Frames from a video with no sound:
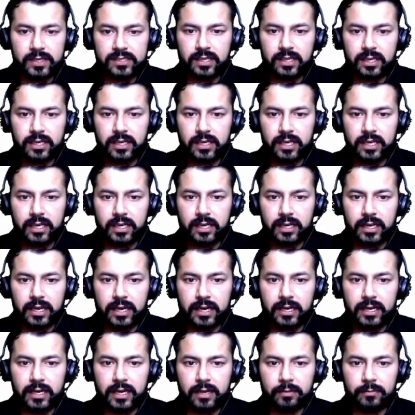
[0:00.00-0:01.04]
So basically
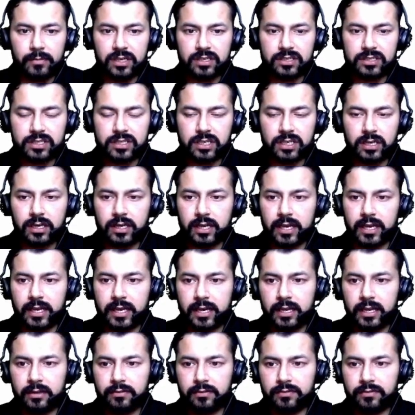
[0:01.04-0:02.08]
in
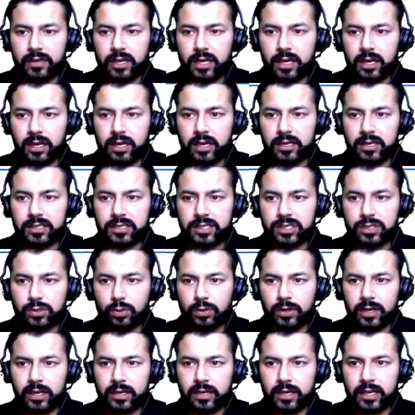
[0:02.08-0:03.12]
n-dimensional array, we
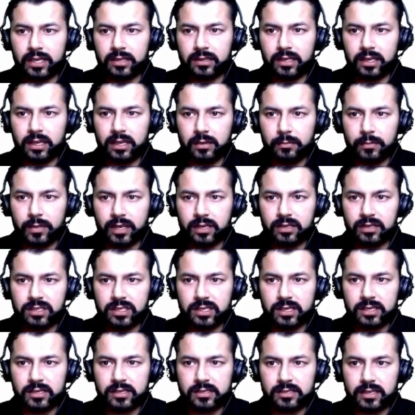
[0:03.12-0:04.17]
are storing like the
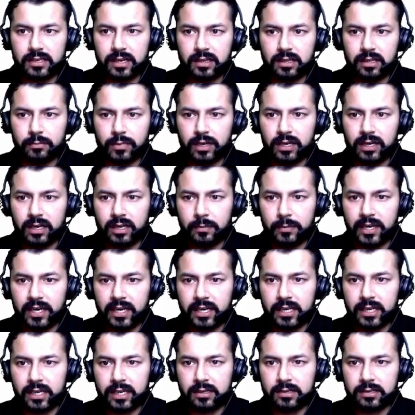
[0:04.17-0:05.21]
images and the
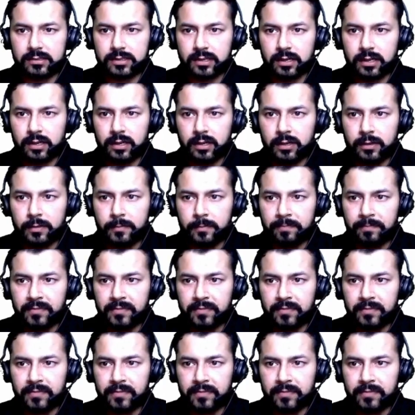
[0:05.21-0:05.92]
multimedias